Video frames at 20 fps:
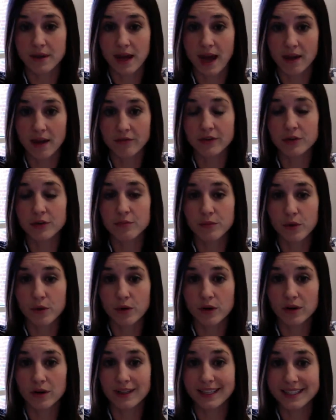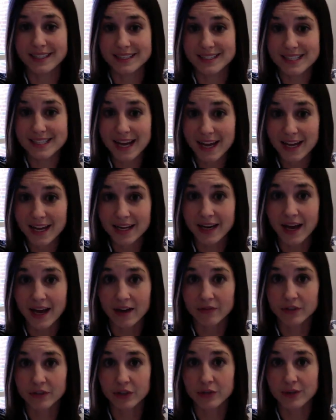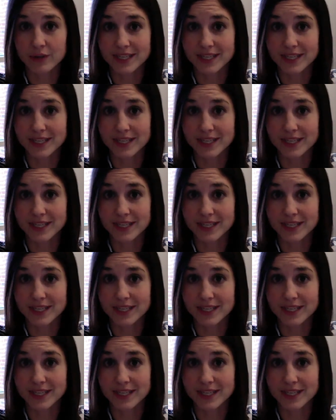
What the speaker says: After moral intent, after you